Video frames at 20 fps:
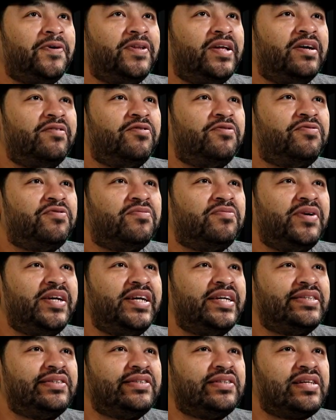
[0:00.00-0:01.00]
level for me,
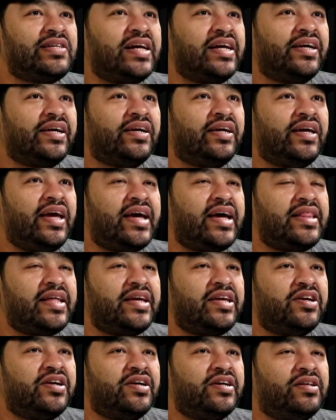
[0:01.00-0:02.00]
it's like, yeah, like
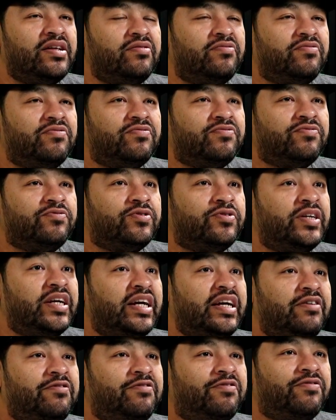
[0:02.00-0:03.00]
you could
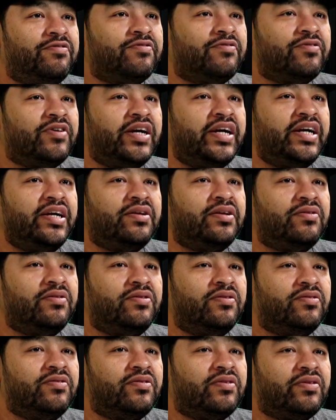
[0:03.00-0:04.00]
forgive, right?
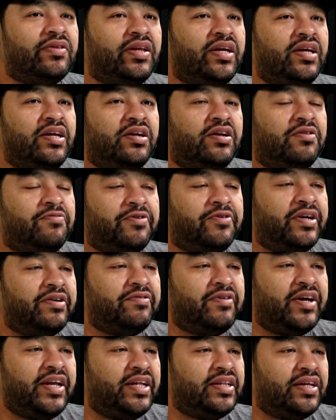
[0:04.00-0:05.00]
Like you could forgive
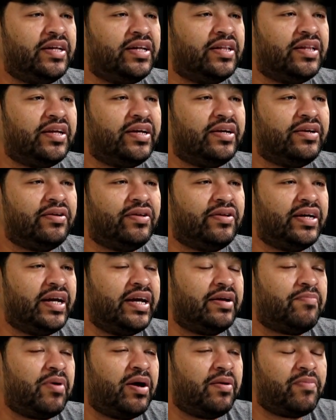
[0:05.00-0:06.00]
anything. Like, again,
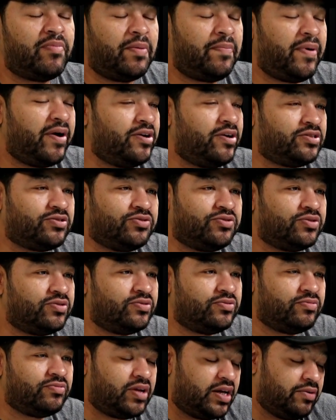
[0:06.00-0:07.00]
my parents
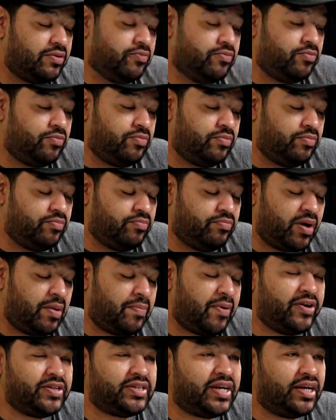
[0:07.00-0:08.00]
my
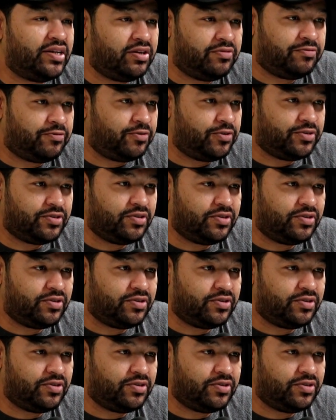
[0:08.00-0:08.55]
parents had divorce.